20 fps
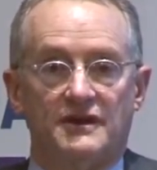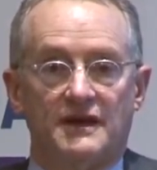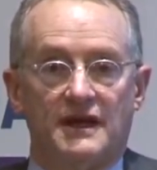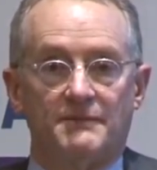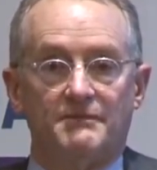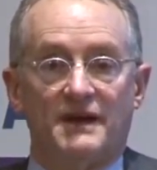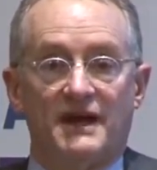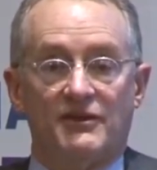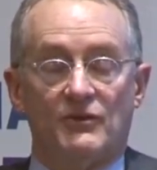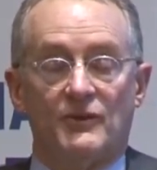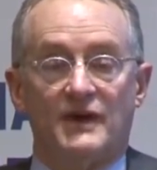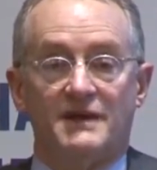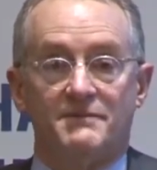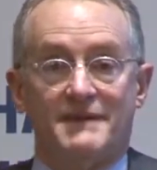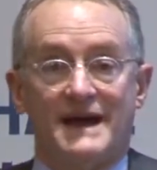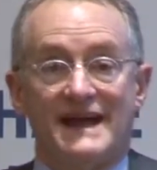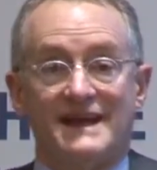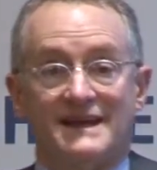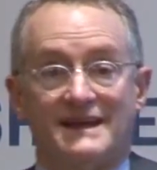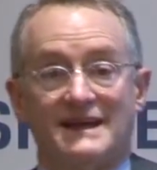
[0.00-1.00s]
And by the way,
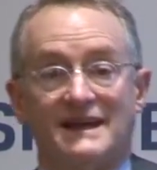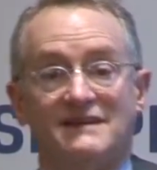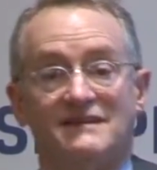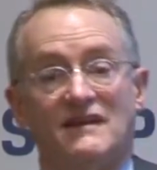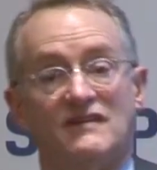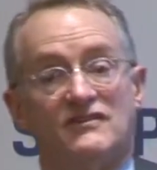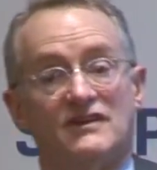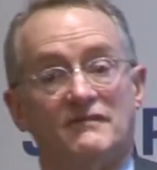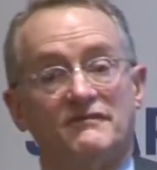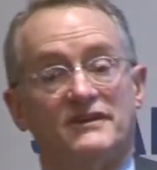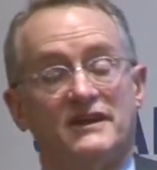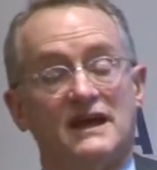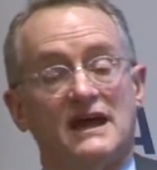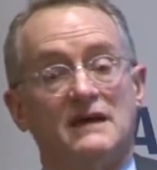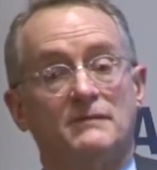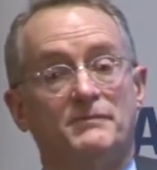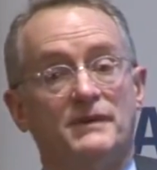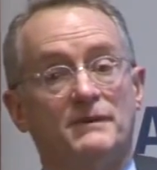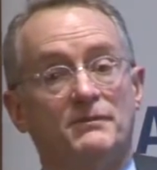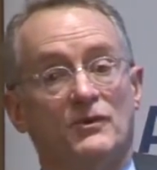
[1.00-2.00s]
back in
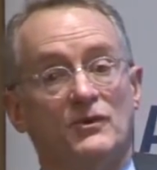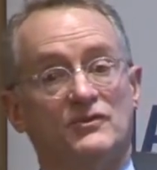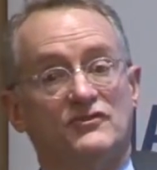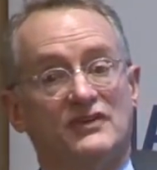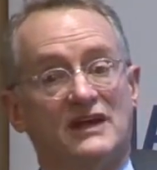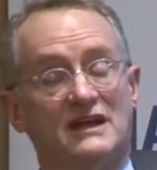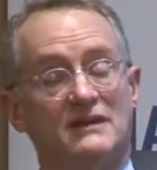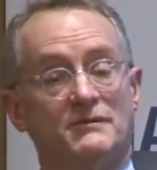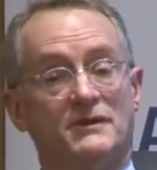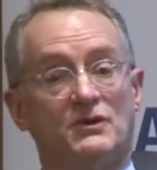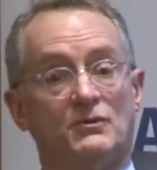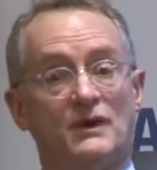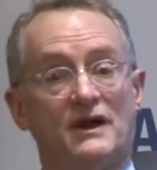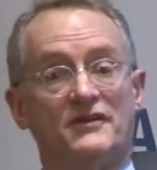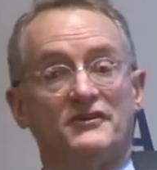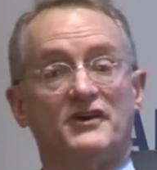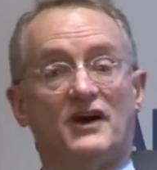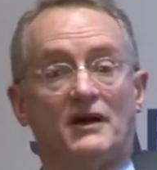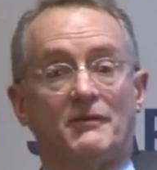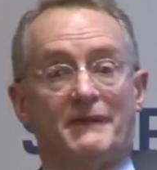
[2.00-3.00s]
1978, people would say to me,
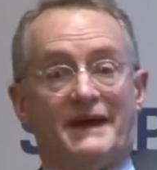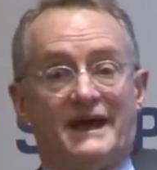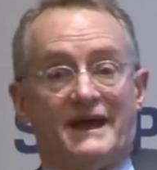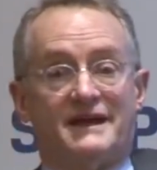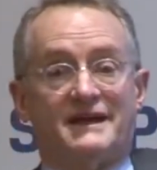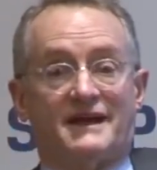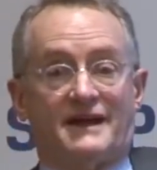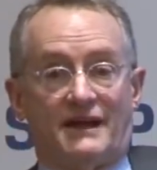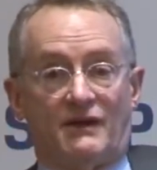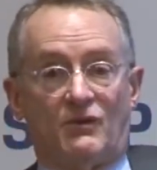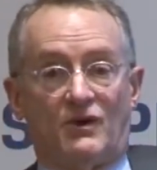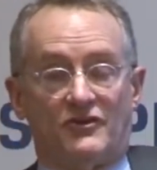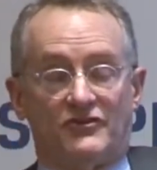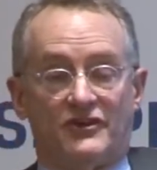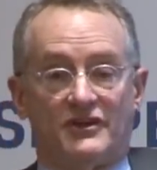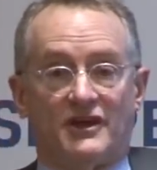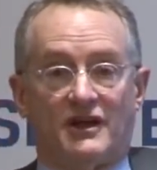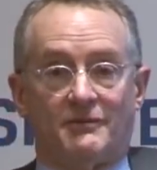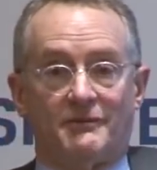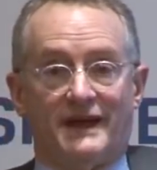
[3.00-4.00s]
well, young man, and I was
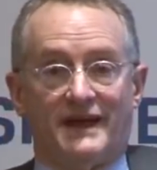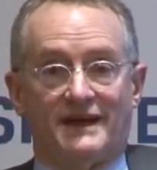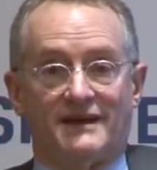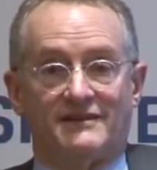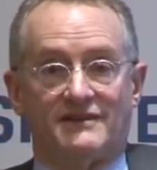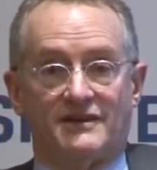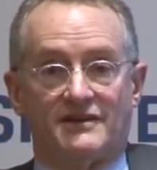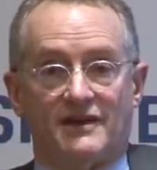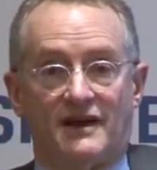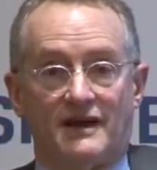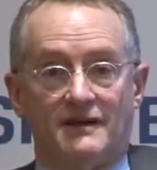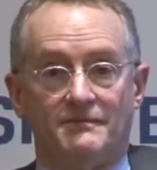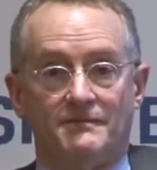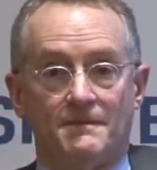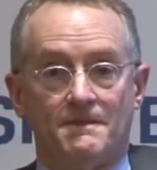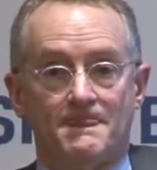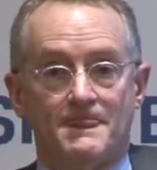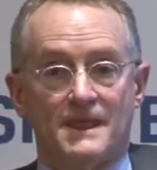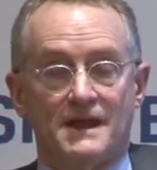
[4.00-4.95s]
a young man at the time,